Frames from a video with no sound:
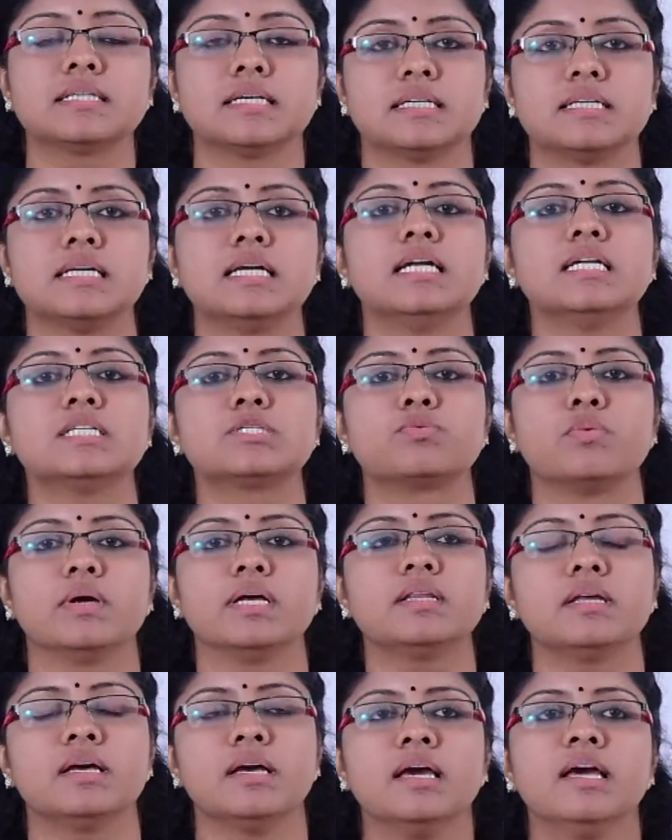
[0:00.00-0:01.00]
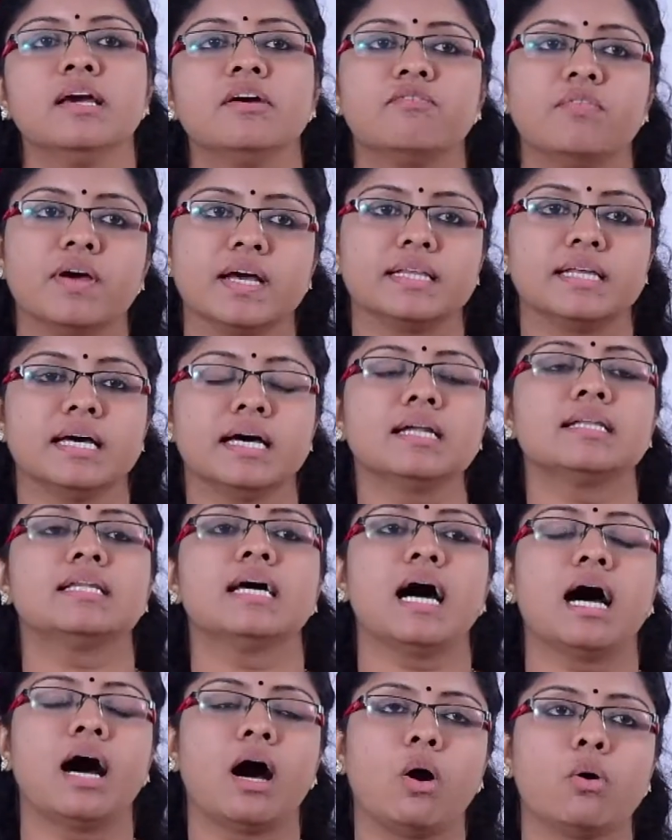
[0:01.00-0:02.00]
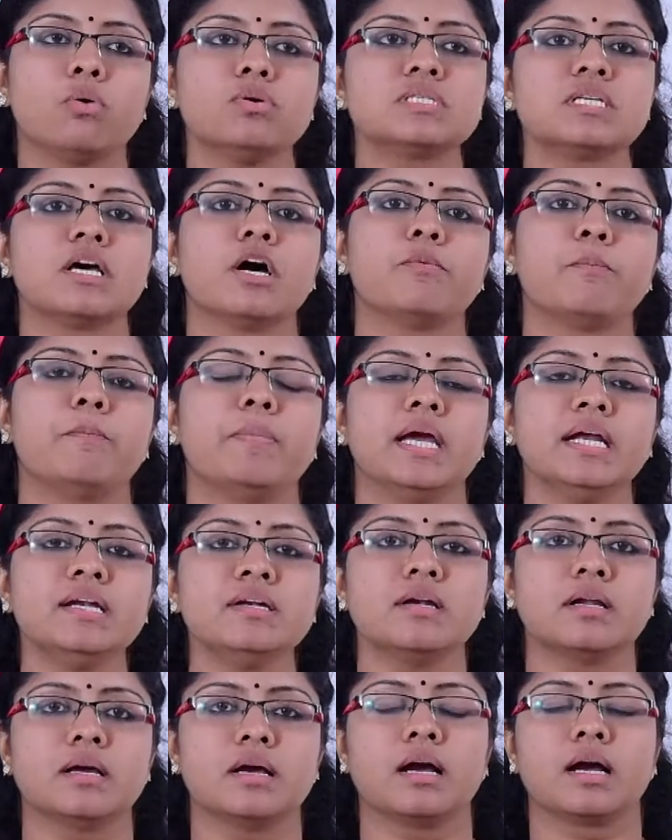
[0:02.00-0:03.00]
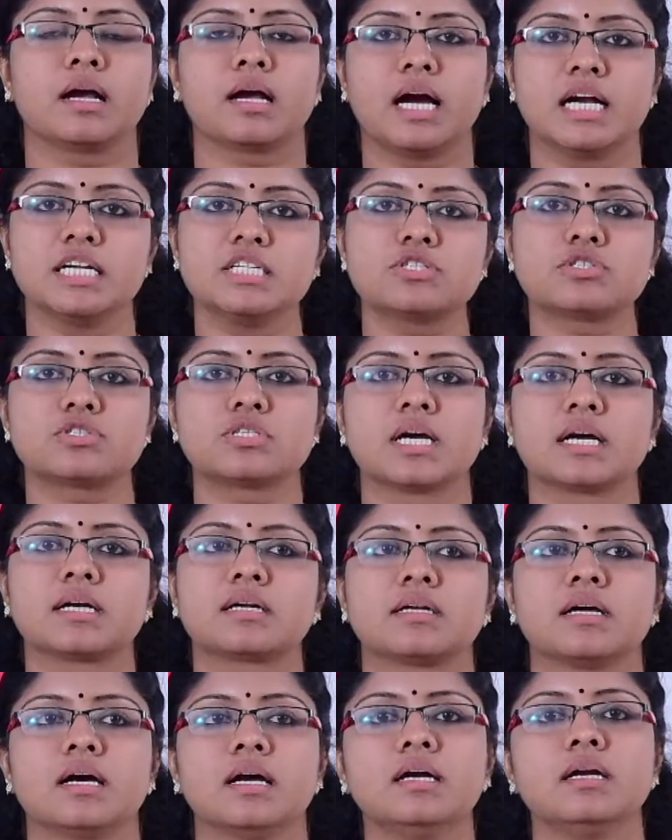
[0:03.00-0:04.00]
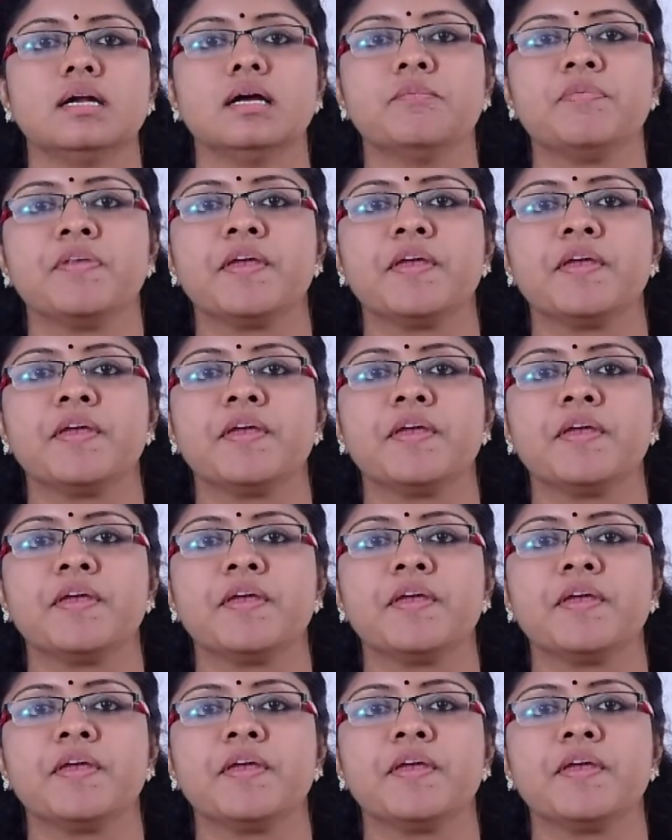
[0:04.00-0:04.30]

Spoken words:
It deals with whether the house have been constructed